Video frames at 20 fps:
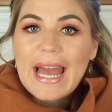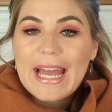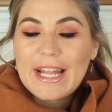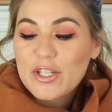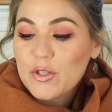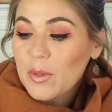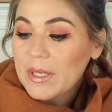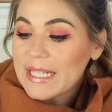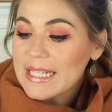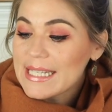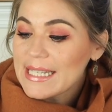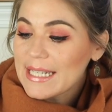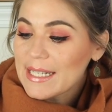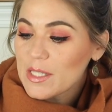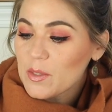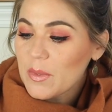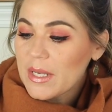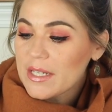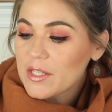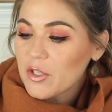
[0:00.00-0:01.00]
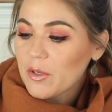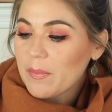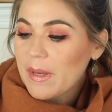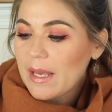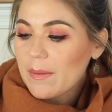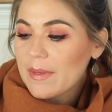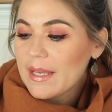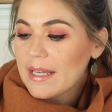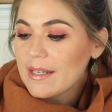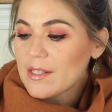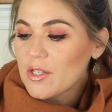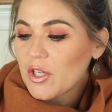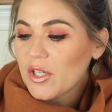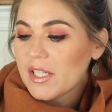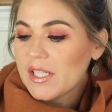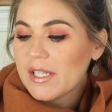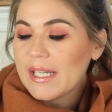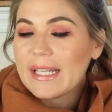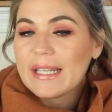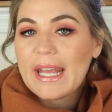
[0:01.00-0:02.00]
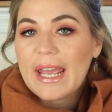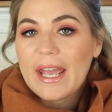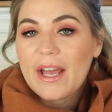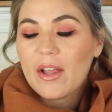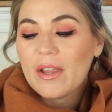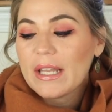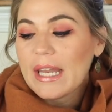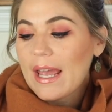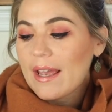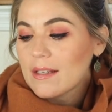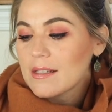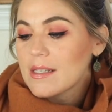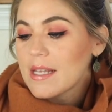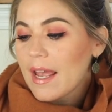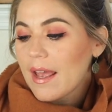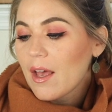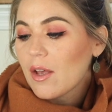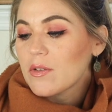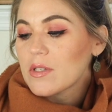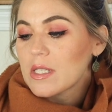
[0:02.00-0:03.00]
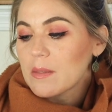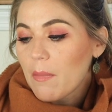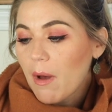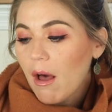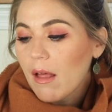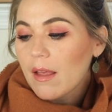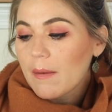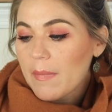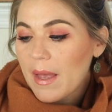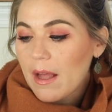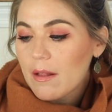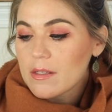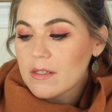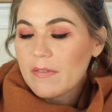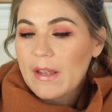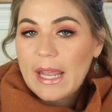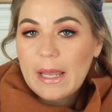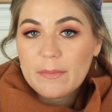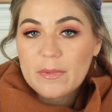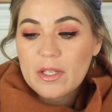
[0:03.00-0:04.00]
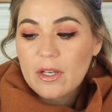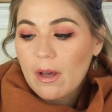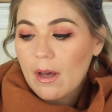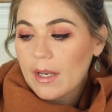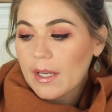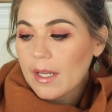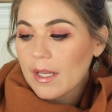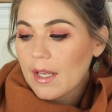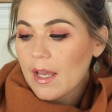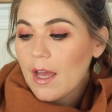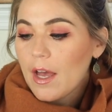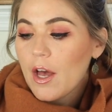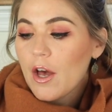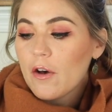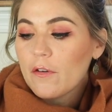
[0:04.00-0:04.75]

At 26 weeks, your baby has started to inhale and exhale small amounts of amniotic